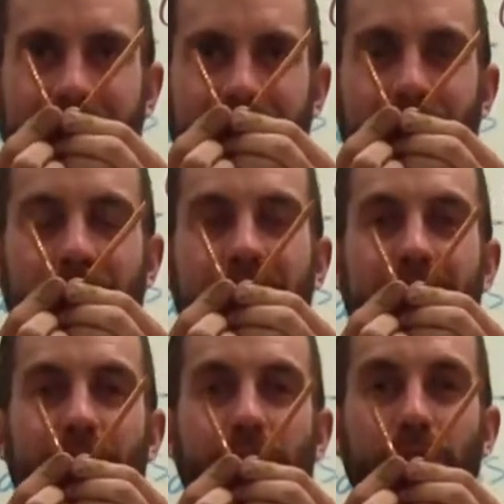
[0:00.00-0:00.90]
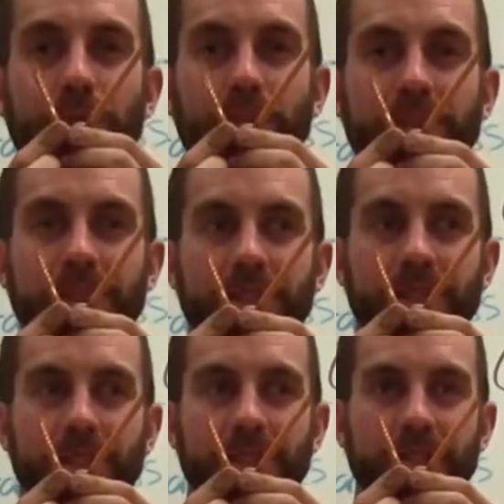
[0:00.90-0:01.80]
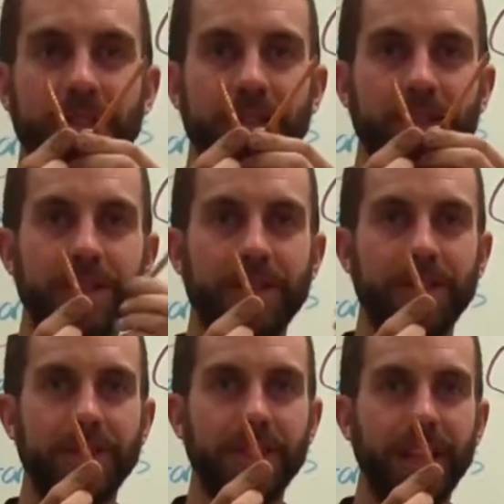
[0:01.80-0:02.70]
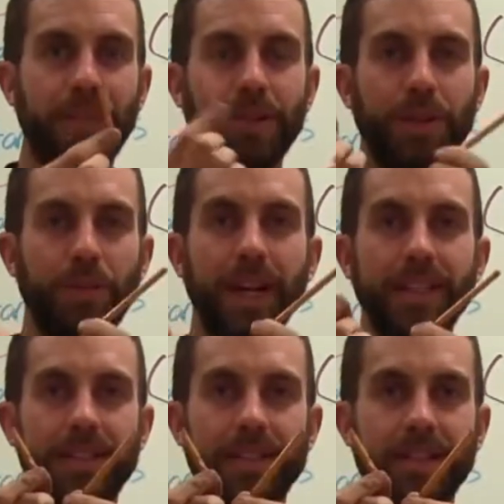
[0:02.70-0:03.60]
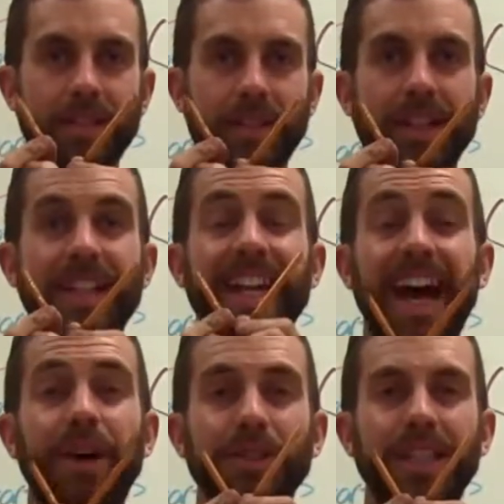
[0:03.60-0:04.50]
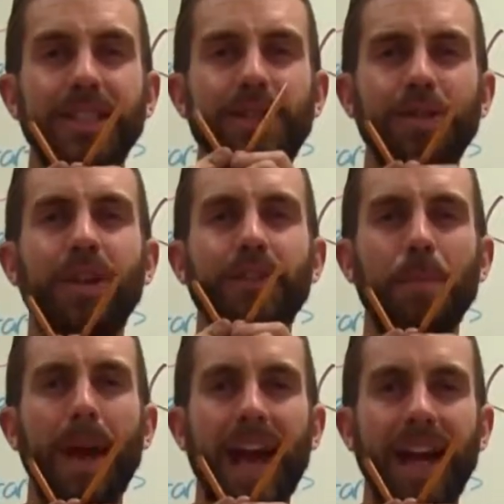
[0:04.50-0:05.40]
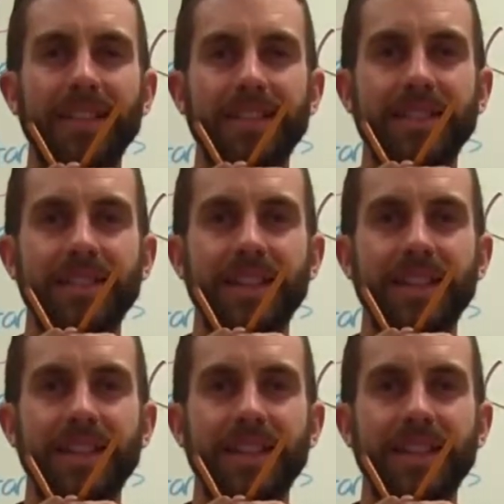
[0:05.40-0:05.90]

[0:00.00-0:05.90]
You can either choose the left or the right. Now, these two different paths.